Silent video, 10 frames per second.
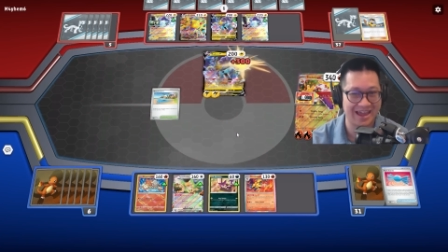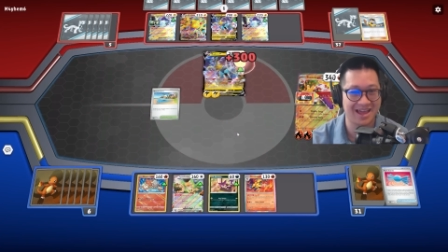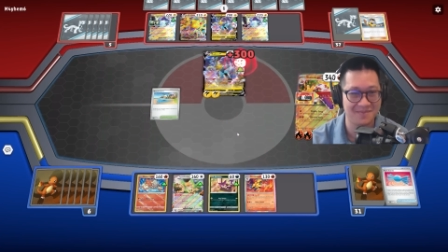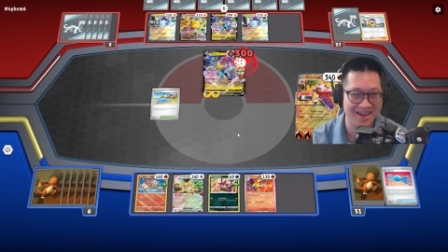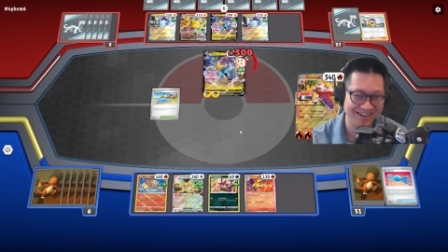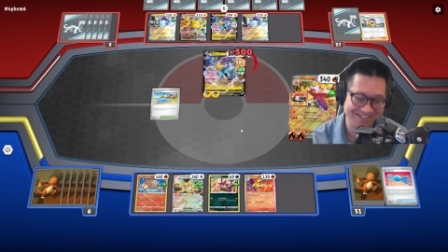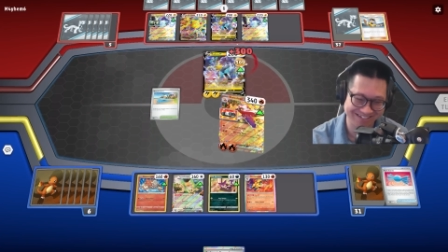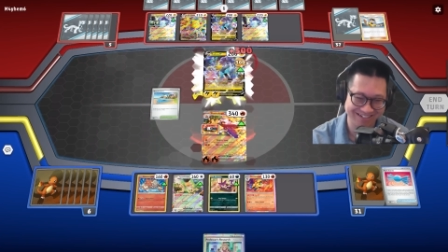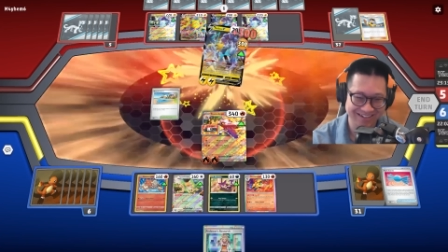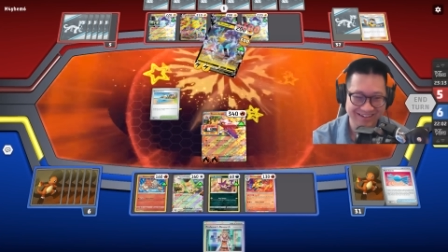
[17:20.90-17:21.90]
damage.
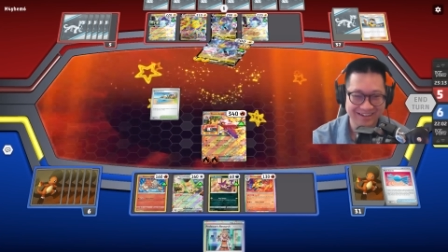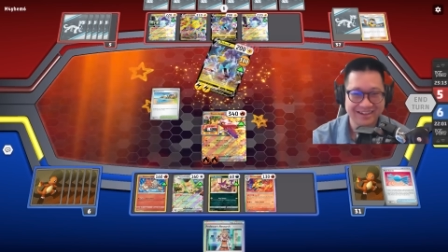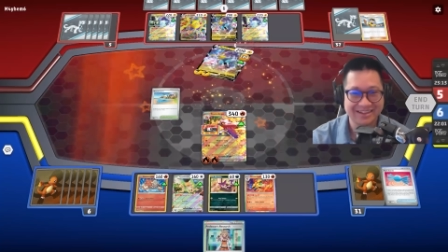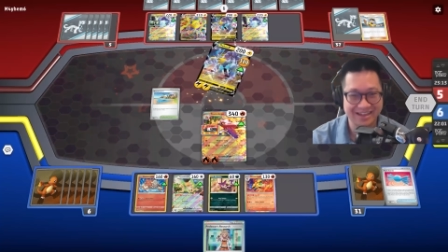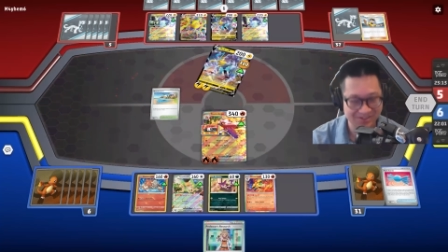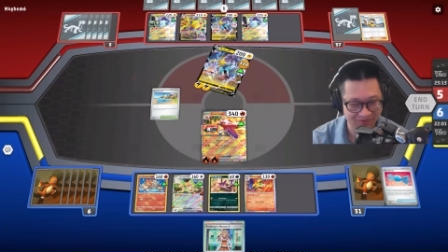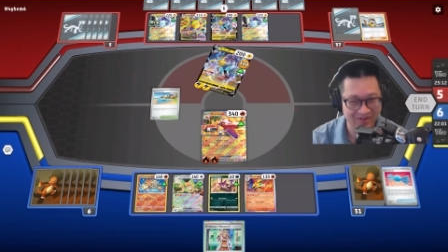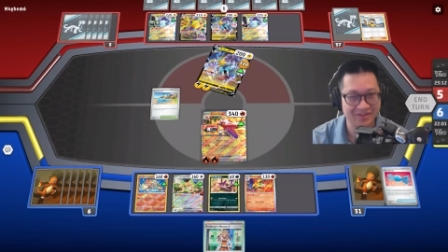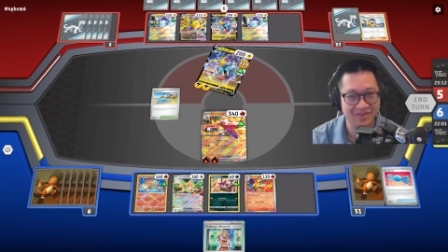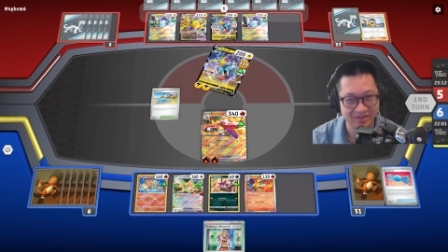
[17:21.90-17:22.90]
that is
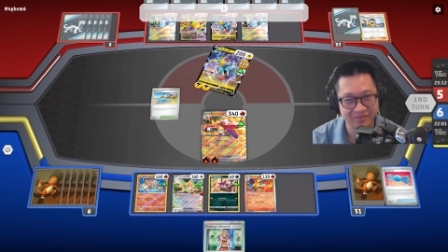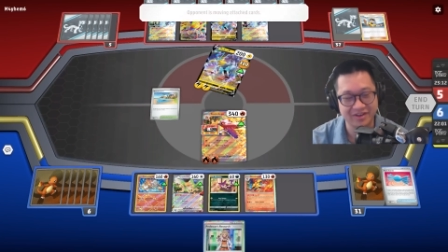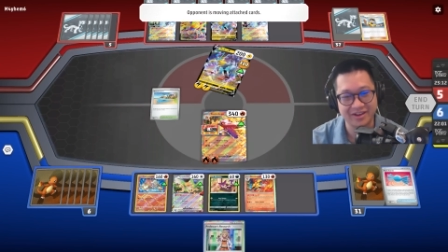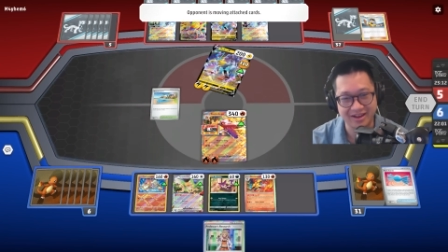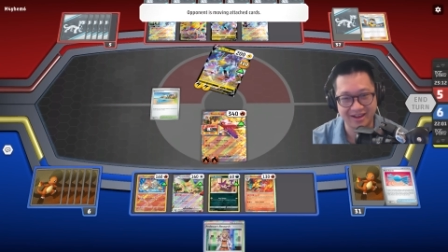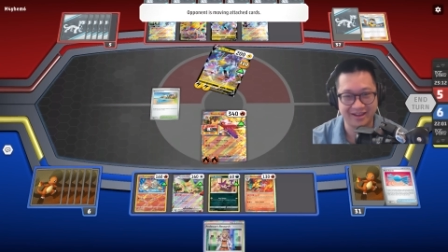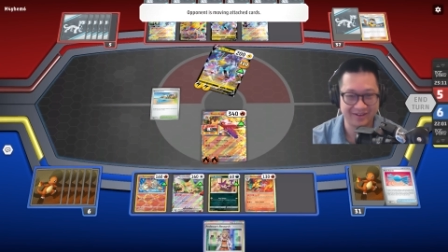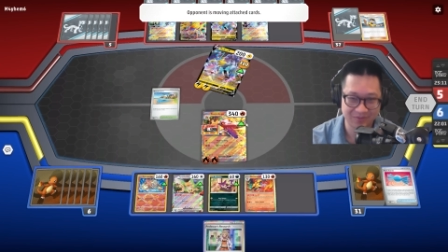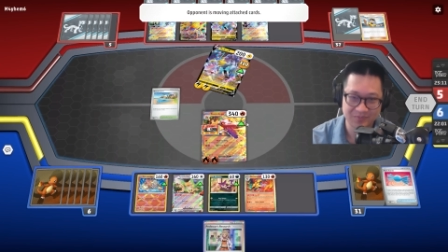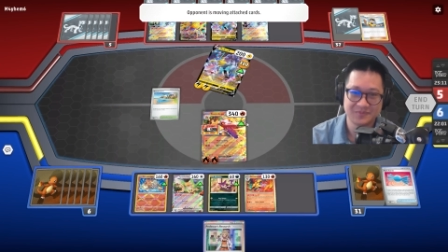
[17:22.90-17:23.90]
very, very, very high.
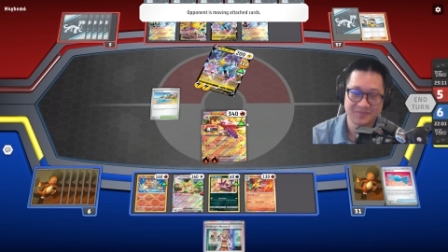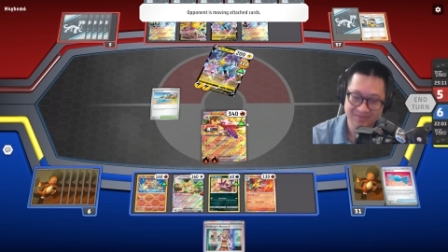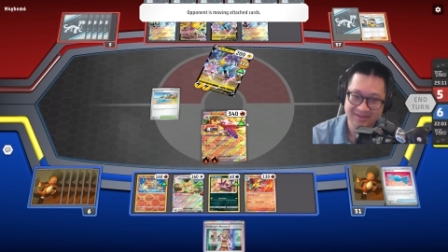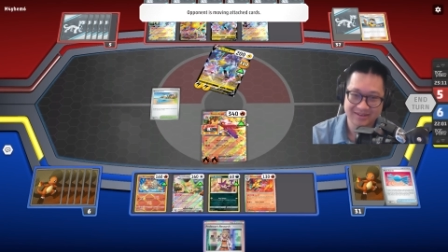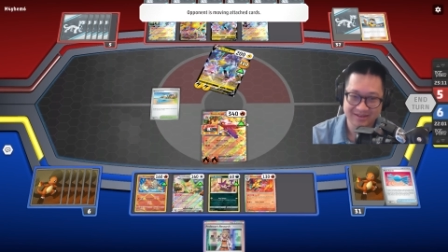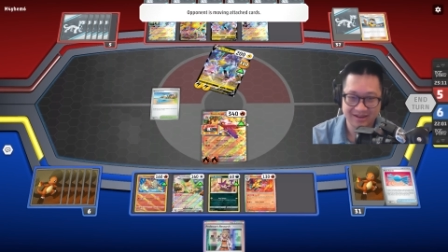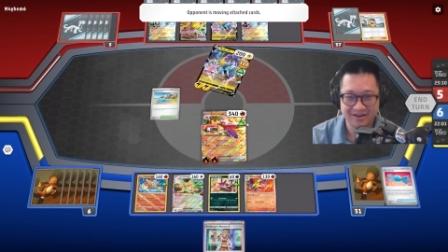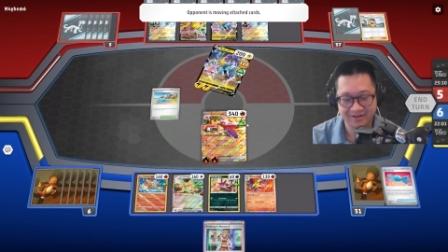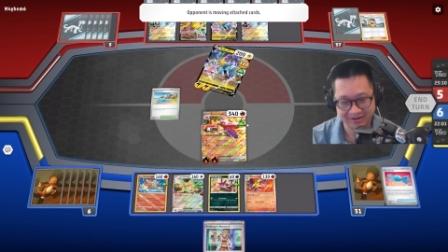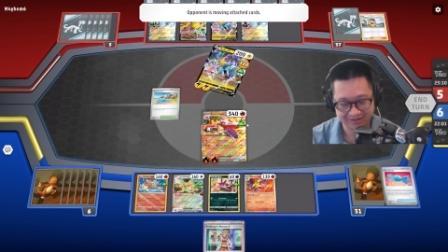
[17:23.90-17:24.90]

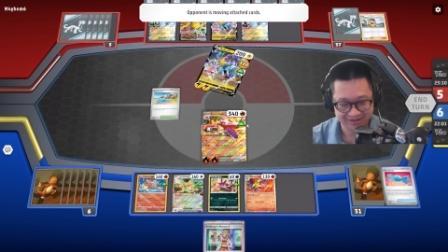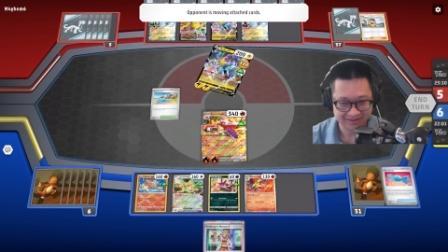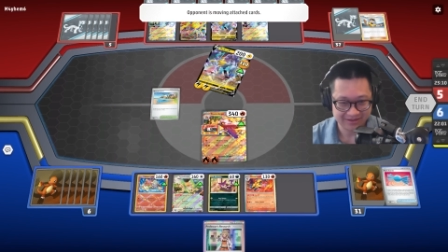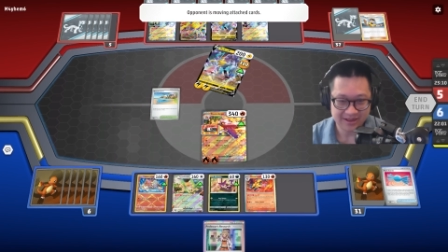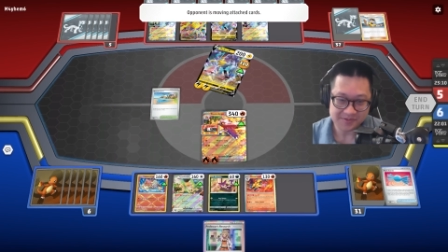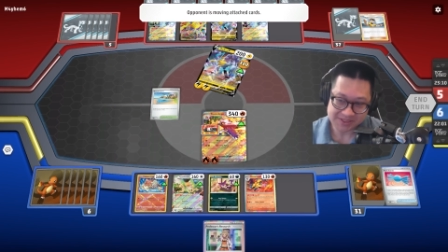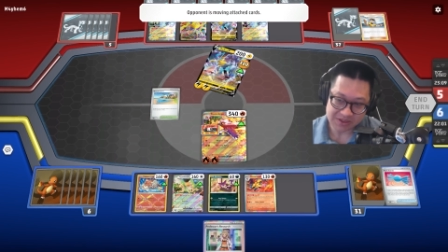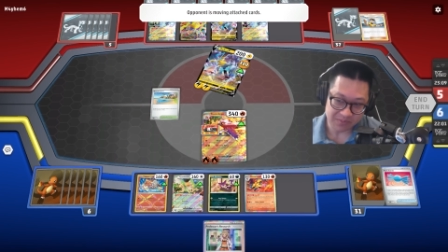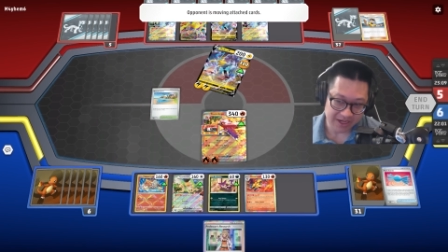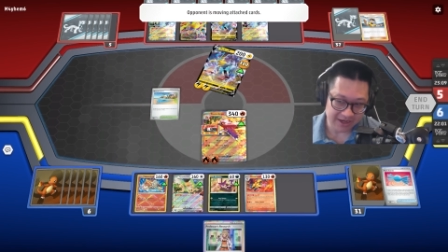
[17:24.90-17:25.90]
Alrighty then. And I'll
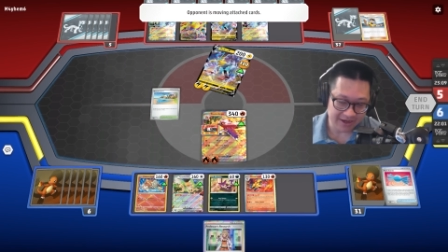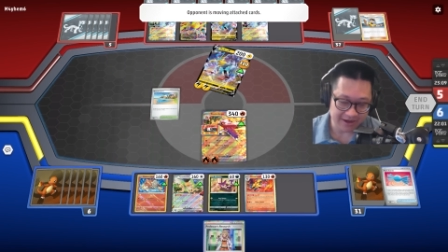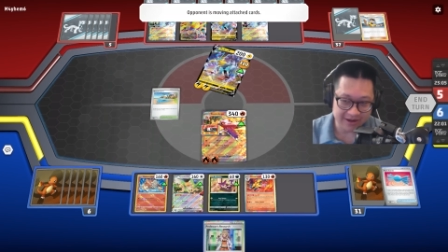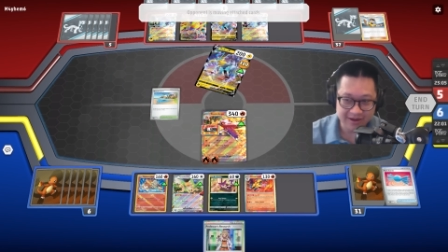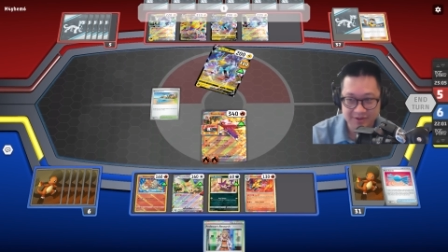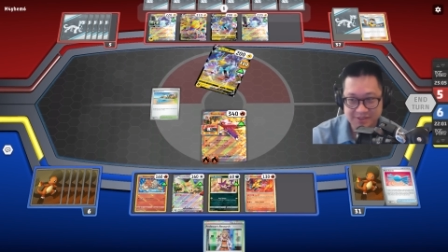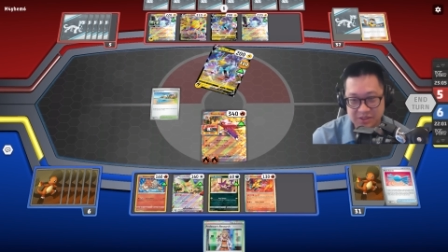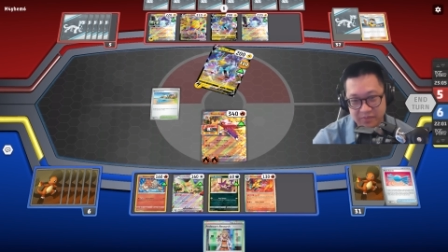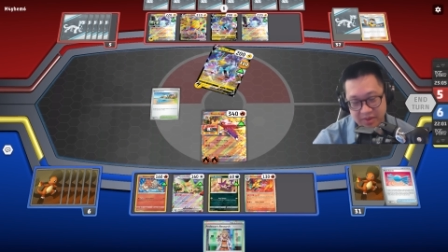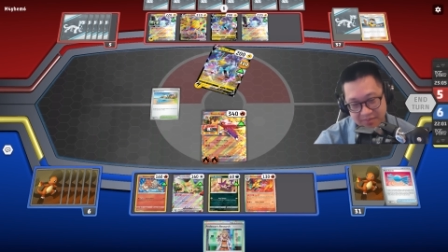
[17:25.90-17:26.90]
still be... I'll
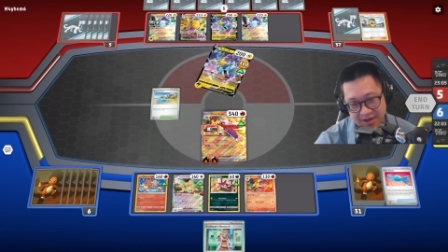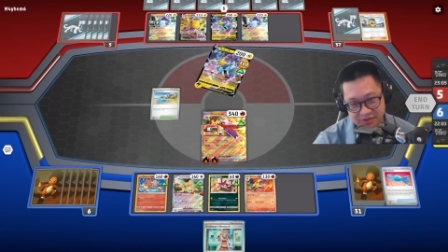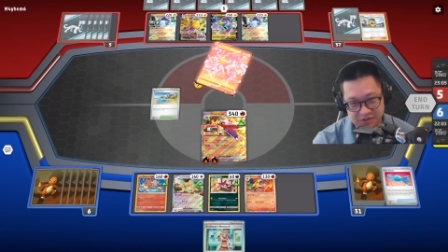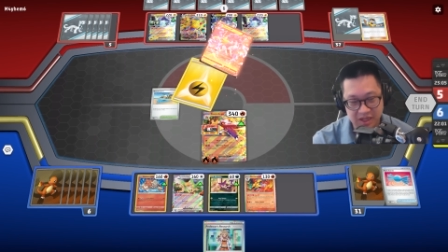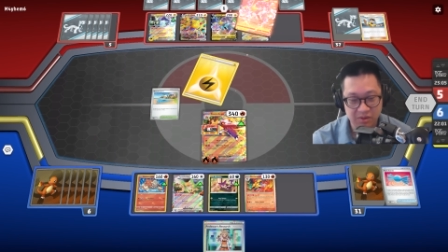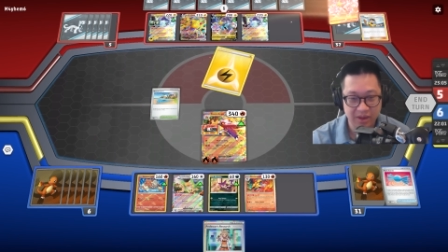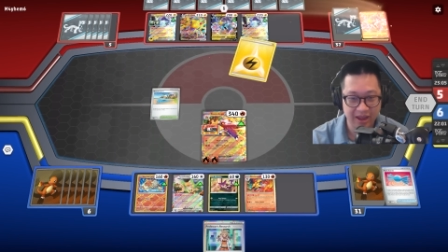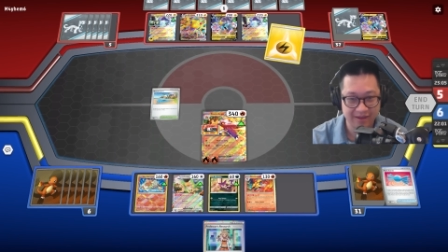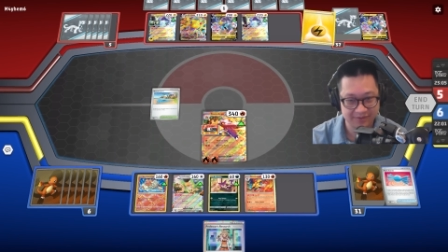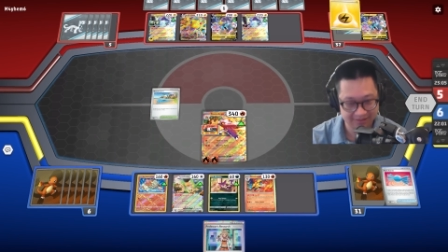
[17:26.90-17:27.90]
still be in battle, so now I
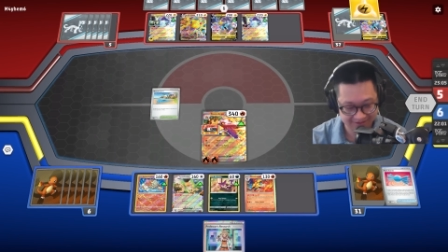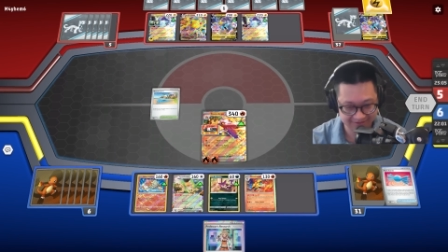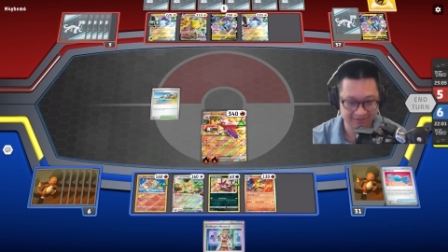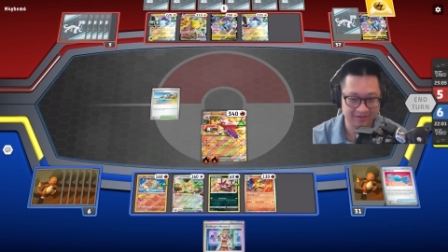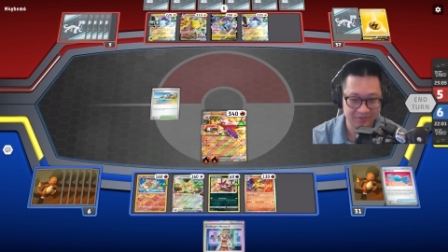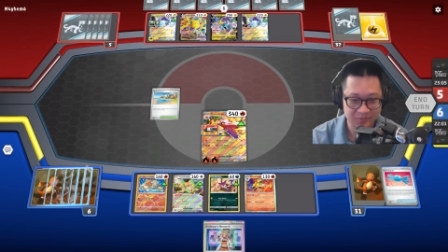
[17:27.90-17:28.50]
have the lead here.